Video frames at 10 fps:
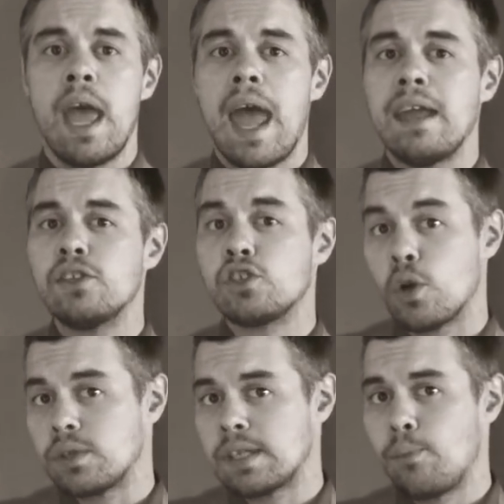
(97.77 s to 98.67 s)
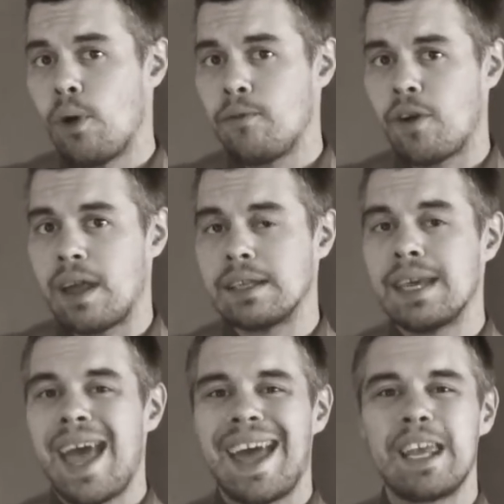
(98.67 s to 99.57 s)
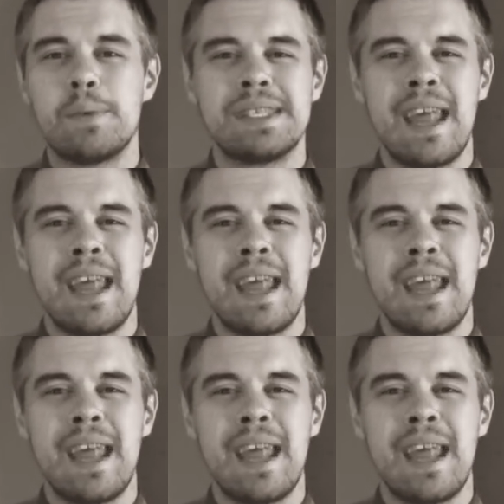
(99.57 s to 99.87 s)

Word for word: Haines chose his boyfriend, and he was